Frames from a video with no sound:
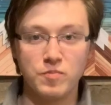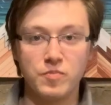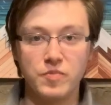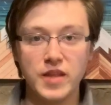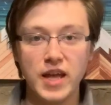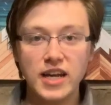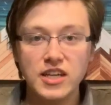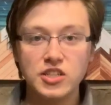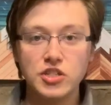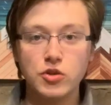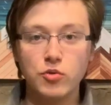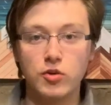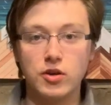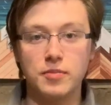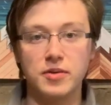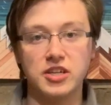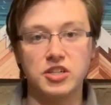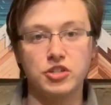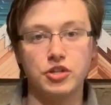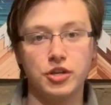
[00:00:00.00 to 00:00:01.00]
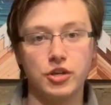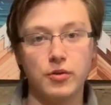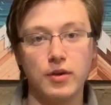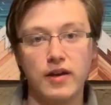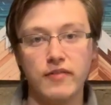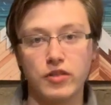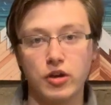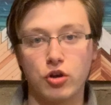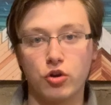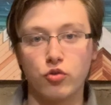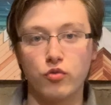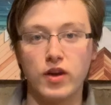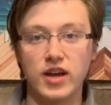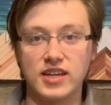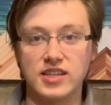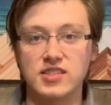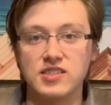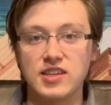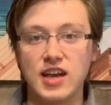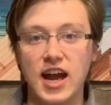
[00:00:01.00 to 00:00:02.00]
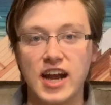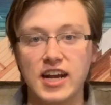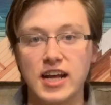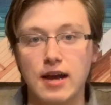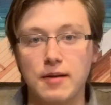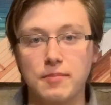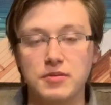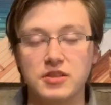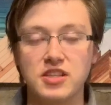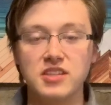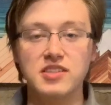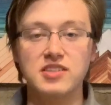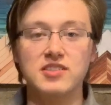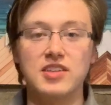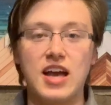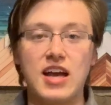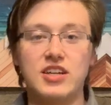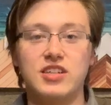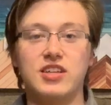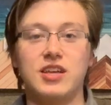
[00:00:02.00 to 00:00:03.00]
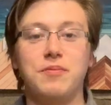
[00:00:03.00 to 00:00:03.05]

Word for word: Next, you wanna make sure you have the correct side up, and this is actually